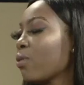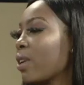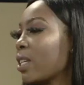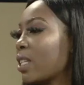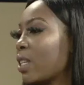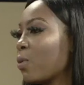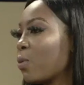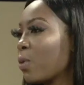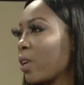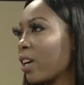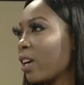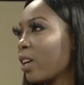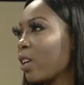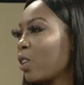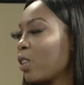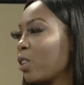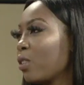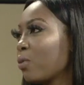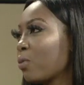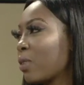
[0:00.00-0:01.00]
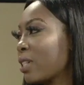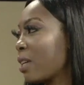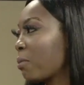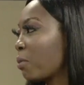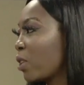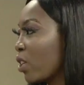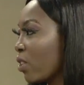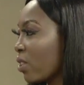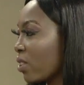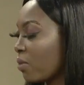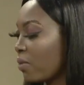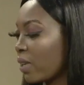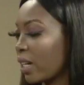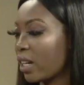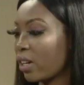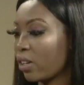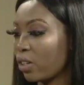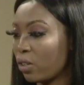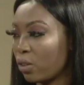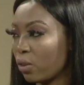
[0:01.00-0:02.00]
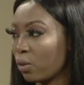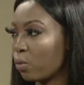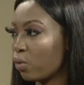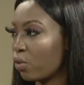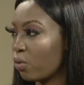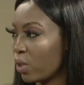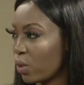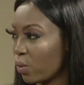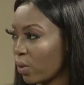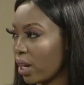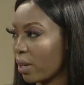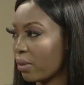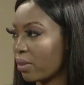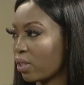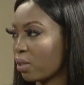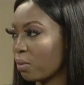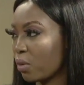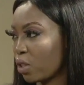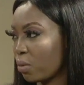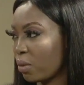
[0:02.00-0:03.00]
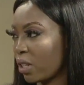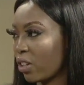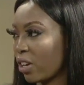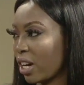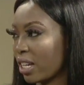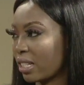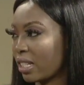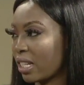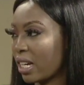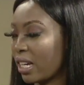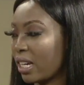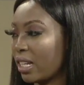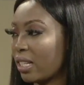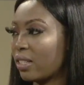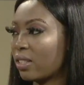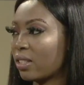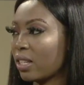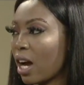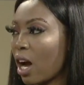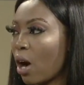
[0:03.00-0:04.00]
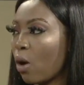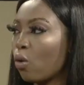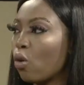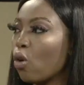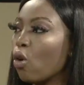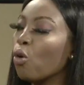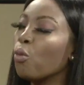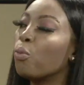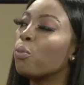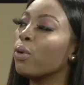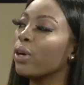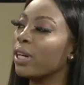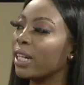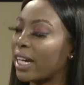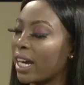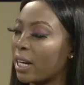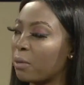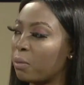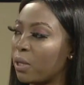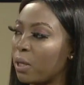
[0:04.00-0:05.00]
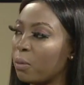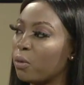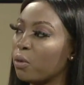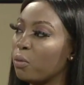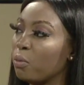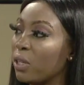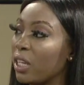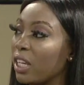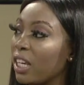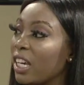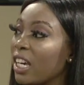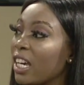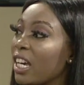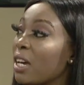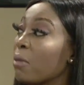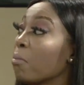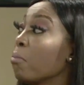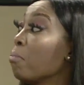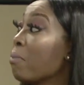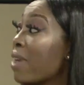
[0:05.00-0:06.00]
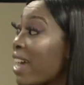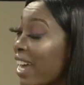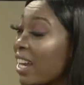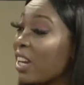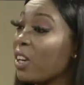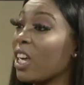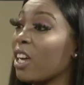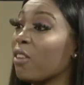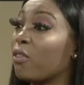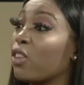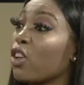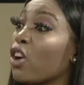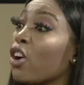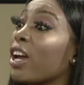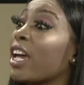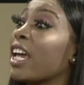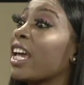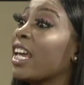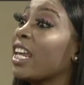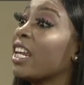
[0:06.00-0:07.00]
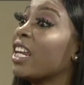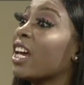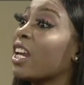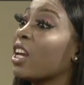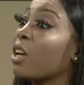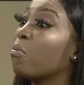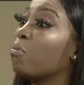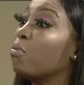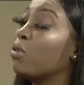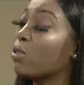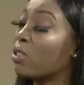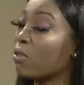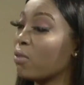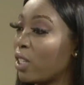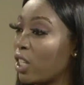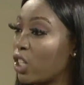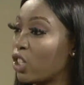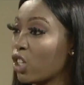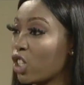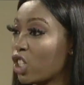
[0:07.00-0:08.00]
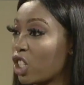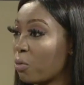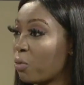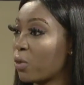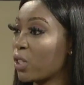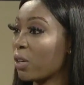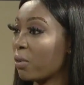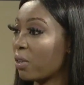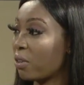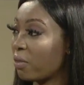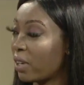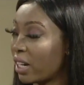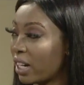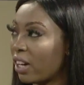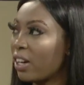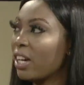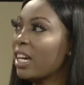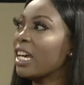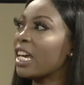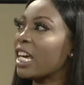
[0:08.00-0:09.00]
already where. Because I'm curious to find out, you know, the reason why you're asking that is how open can people be, men, if they're in an abusive relationship, which I want to find out